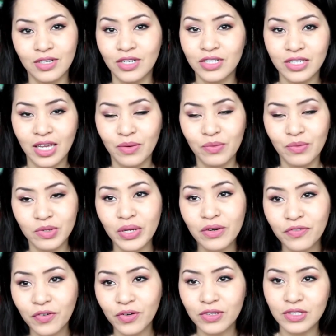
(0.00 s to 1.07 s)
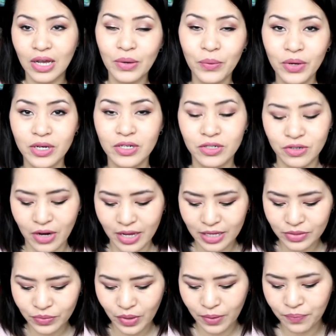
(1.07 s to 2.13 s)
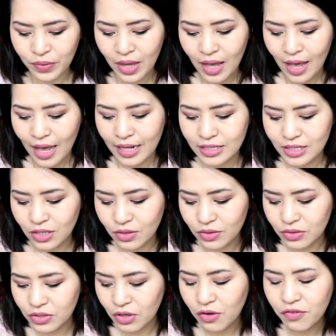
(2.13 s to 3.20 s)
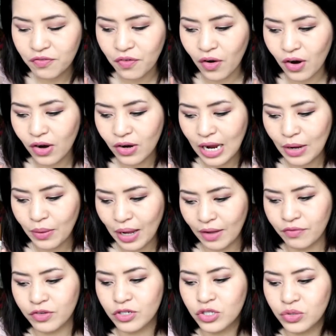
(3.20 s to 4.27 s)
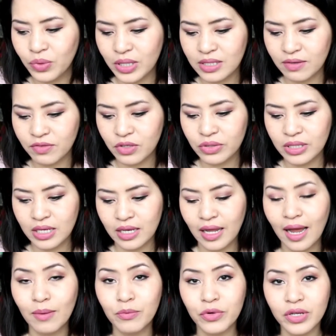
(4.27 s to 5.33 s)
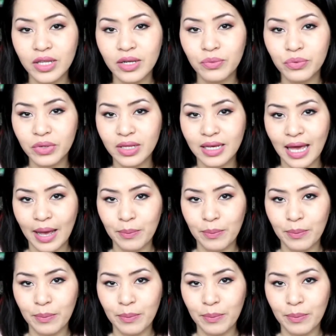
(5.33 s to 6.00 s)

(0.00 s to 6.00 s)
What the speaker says: her skin was beautiful, so I wanted to try as well. And so far, after 2 weeks of using it, I'm really